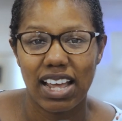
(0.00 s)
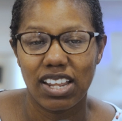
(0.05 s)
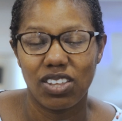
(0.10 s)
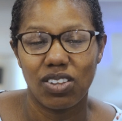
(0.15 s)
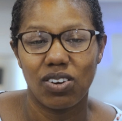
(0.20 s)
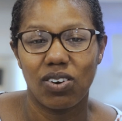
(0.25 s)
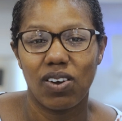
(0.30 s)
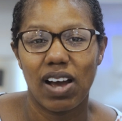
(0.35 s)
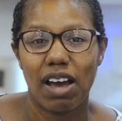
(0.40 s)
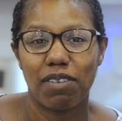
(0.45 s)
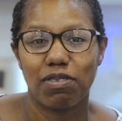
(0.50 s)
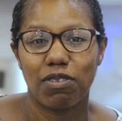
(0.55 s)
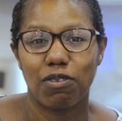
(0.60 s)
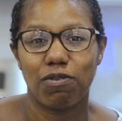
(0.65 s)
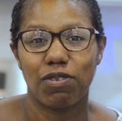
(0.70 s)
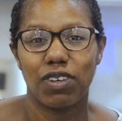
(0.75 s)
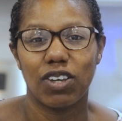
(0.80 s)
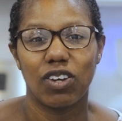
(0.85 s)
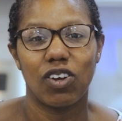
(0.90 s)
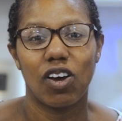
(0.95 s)
And you don't have to
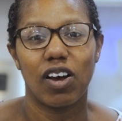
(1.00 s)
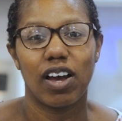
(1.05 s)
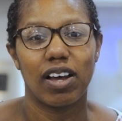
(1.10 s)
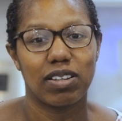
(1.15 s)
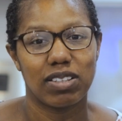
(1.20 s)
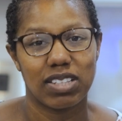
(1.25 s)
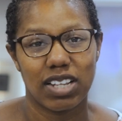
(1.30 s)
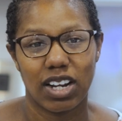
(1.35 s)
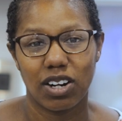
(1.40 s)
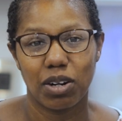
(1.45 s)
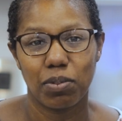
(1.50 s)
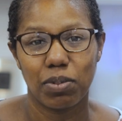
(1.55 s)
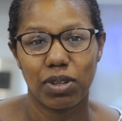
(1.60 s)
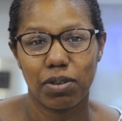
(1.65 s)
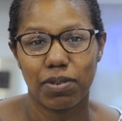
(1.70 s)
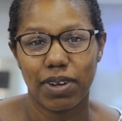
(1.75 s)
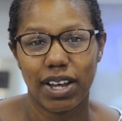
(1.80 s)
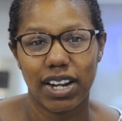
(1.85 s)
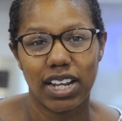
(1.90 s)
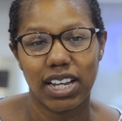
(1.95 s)
feel terrible
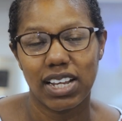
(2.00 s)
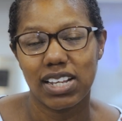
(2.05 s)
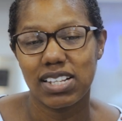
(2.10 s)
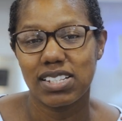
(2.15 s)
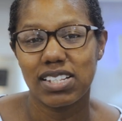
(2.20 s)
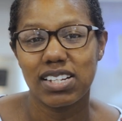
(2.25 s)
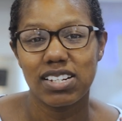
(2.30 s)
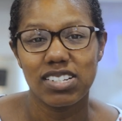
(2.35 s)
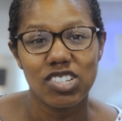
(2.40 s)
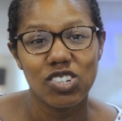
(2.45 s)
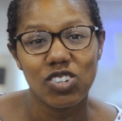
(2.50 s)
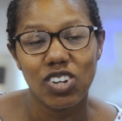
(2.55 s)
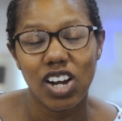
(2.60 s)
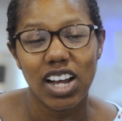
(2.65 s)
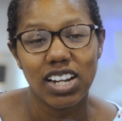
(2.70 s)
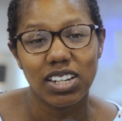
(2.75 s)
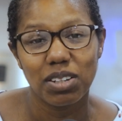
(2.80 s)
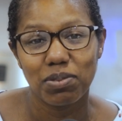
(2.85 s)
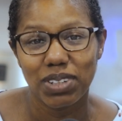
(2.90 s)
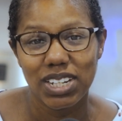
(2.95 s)
about it because there's no
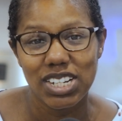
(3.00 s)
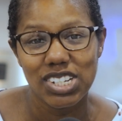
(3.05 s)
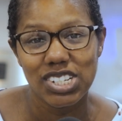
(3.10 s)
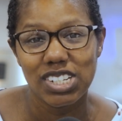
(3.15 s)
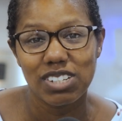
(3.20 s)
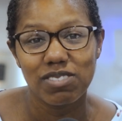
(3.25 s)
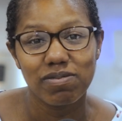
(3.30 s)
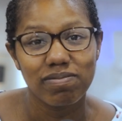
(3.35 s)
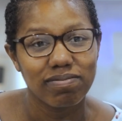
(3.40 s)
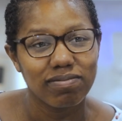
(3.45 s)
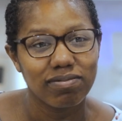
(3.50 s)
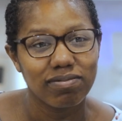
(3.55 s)
condemnation